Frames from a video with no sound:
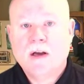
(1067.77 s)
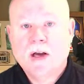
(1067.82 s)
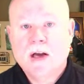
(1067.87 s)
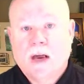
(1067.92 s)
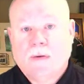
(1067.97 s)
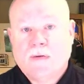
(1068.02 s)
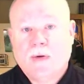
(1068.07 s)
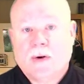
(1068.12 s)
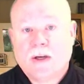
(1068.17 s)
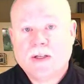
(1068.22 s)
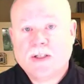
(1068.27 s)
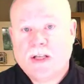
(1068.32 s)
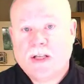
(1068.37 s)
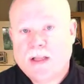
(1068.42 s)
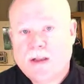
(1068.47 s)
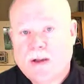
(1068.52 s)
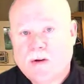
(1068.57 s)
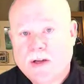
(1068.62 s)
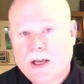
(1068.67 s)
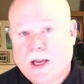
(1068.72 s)
If you want to see
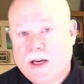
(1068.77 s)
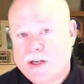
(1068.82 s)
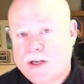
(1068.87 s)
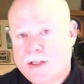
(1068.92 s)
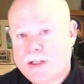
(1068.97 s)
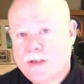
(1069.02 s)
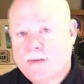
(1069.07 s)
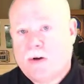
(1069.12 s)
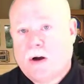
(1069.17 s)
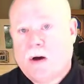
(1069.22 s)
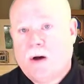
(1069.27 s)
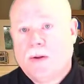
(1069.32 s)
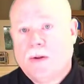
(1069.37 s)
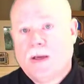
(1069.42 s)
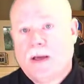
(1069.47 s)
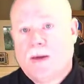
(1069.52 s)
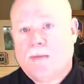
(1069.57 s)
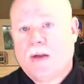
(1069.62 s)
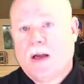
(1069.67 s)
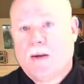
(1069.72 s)
locations of all the
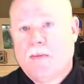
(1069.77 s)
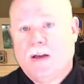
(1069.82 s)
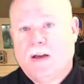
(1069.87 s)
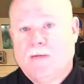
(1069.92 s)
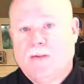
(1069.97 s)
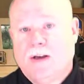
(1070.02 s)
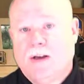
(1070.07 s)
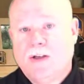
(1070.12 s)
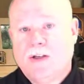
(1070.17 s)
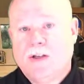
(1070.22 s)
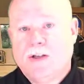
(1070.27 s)
upcoming events,